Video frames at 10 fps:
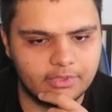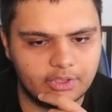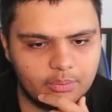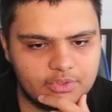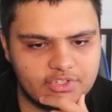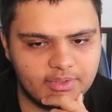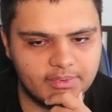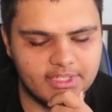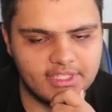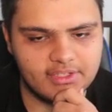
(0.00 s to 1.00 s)
were some
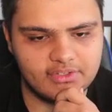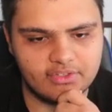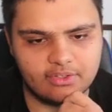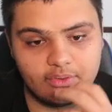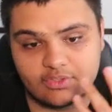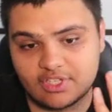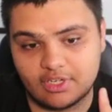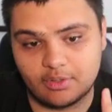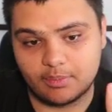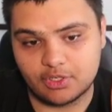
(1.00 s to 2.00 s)
of these, you know,
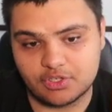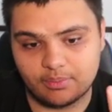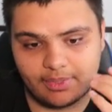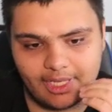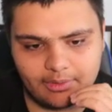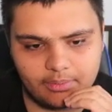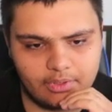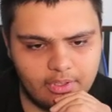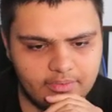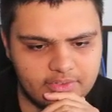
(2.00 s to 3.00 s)
Senator Marsha
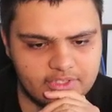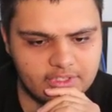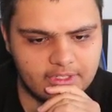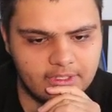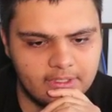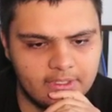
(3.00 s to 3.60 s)
Blackburn obviously